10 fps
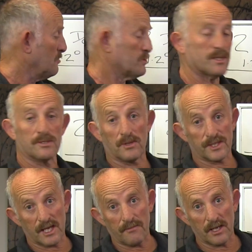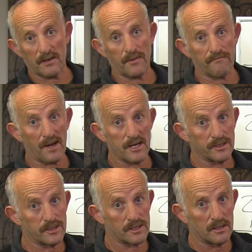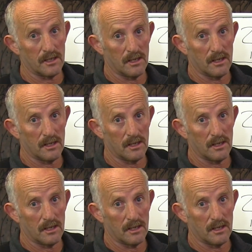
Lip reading: which is what's coming up in Paris,